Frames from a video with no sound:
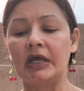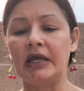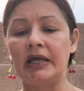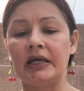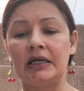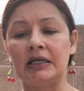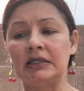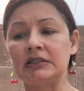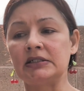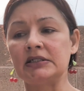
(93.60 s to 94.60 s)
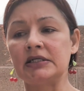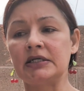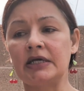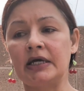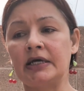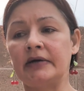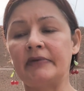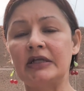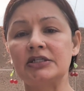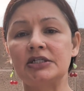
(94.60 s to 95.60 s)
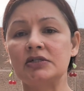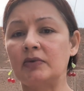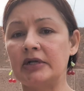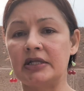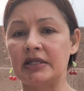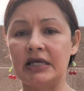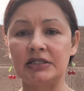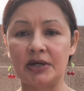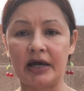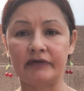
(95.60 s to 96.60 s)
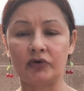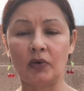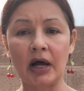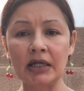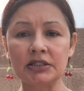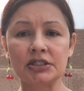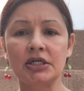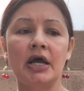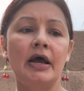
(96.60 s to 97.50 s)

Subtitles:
and that's just one of the things you have to watch.